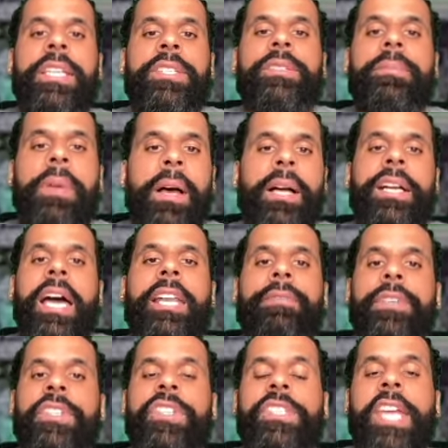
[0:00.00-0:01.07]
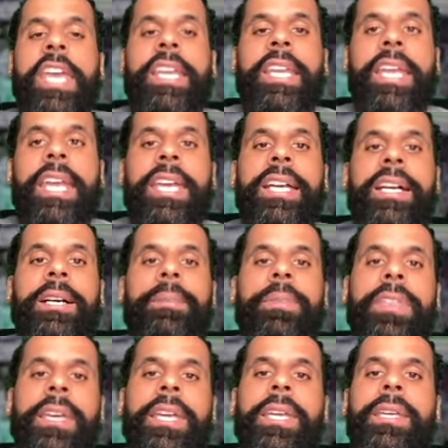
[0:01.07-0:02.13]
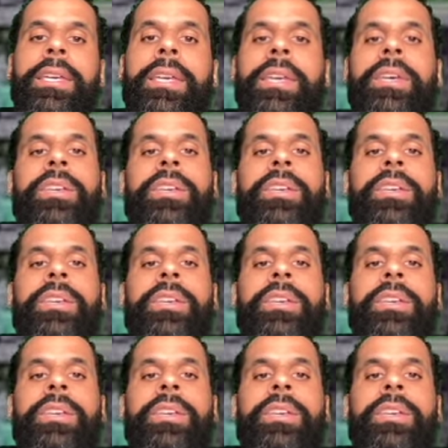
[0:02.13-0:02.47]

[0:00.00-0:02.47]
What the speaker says: it's a kind of a stated income thing.